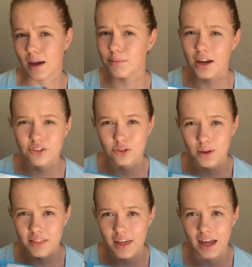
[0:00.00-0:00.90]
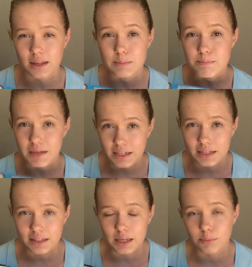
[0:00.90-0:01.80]
not doing that
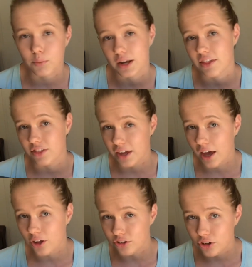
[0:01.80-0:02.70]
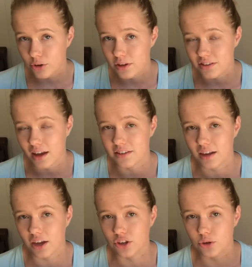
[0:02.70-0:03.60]
immediately, but what I think I'll do is as
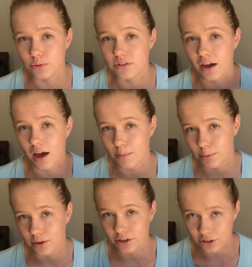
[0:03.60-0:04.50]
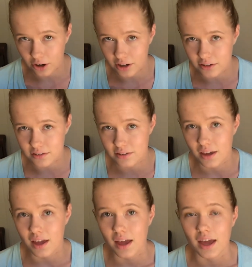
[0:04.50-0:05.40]
I use up yarns
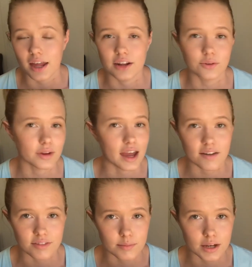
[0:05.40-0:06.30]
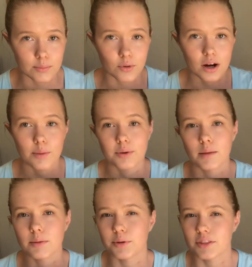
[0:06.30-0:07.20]
and I don't have them anymore, I'll
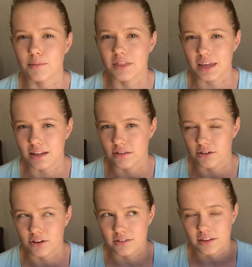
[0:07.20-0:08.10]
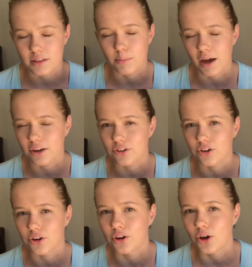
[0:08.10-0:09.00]
probably put them in the inserts in the binder